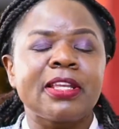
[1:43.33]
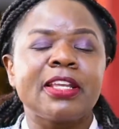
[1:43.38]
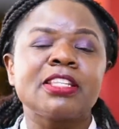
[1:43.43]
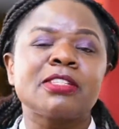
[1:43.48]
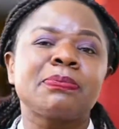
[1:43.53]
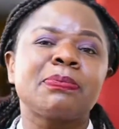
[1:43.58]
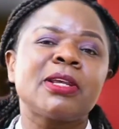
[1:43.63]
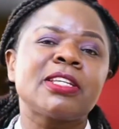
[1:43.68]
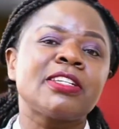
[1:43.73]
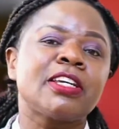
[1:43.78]

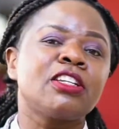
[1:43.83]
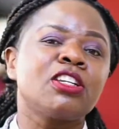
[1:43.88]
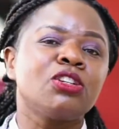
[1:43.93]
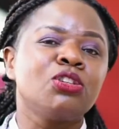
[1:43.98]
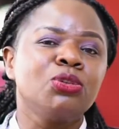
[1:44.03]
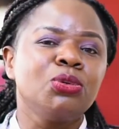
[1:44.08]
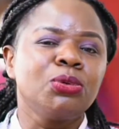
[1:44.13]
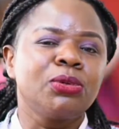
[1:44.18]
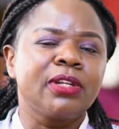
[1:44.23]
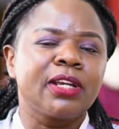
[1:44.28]
especially
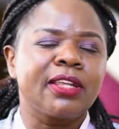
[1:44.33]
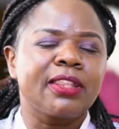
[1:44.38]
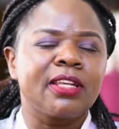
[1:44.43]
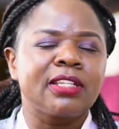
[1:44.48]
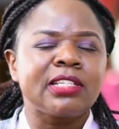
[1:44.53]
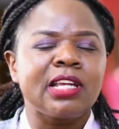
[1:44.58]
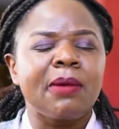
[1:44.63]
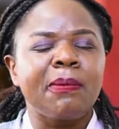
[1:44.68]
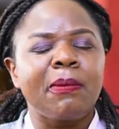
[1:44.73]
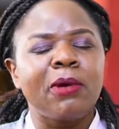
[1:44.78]
during the
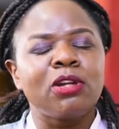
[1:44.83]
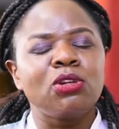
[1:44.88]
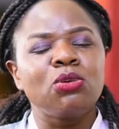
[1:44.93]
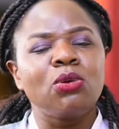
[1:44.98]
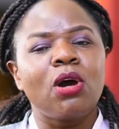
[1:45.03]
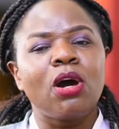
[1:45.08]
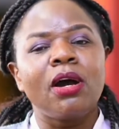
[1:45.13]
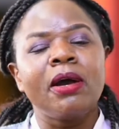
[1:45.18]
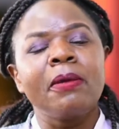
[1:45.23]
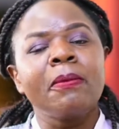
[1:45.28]
time when you
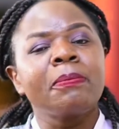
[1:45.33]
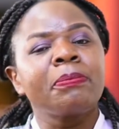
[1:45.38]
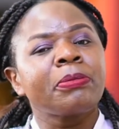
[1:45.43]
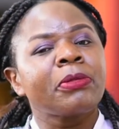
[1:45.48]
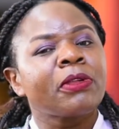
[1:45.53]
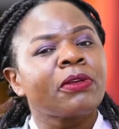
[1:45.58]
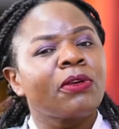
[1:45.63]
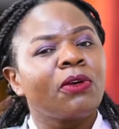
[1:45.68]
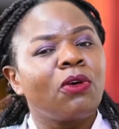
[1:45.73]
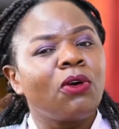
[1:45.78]
are
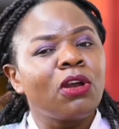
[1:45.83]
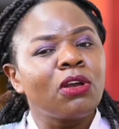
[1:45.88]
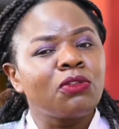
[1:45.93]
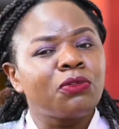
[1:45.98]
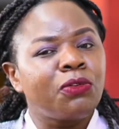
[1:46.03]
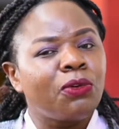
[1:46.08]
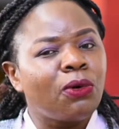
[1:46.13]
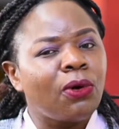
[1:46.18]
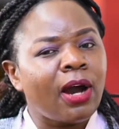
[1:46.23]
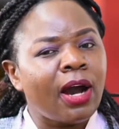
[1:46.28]
going
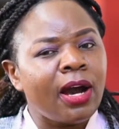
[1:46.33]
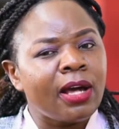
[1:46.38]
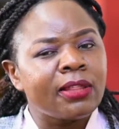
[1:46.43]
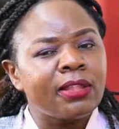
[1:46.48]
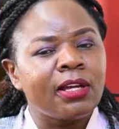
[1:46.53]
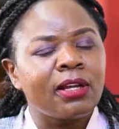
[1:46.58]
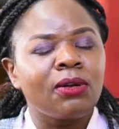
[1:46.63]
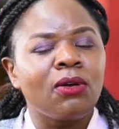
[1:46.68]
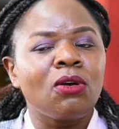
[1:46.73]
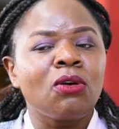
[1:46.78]
for
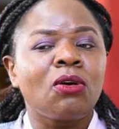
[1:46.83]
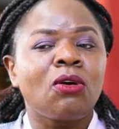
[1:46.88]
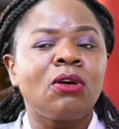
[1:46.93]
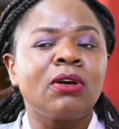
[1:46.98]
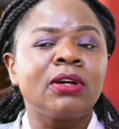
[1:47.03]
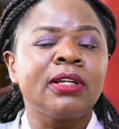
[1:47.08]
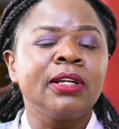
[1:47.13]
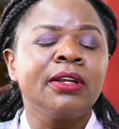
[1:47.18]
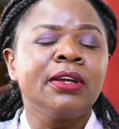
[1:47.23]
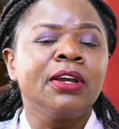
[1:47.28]
the long call.